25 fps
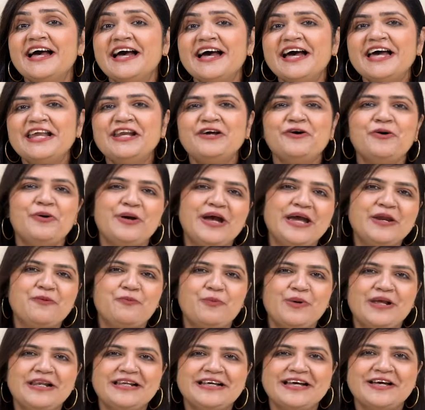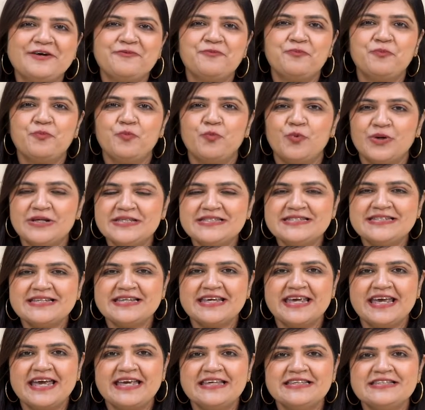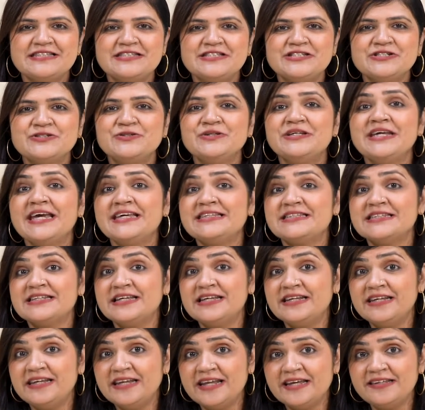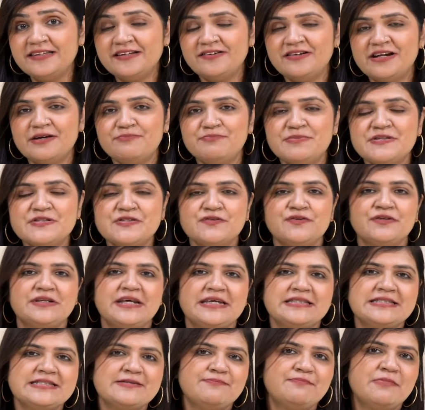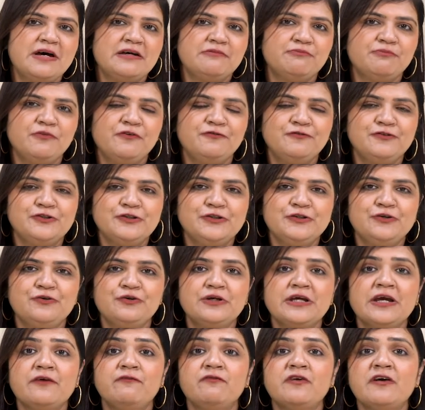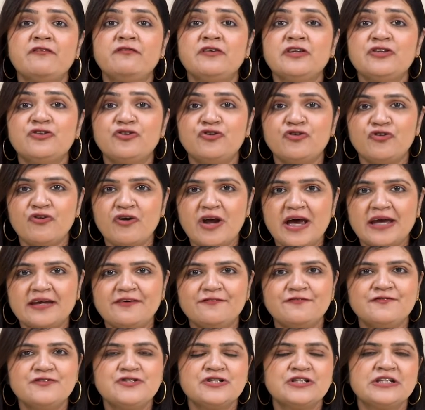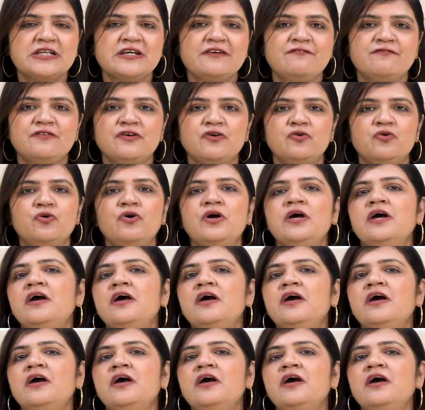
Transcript: Hello and welcome once again to yet another episode at Smart Move to UK, where we thrive to give you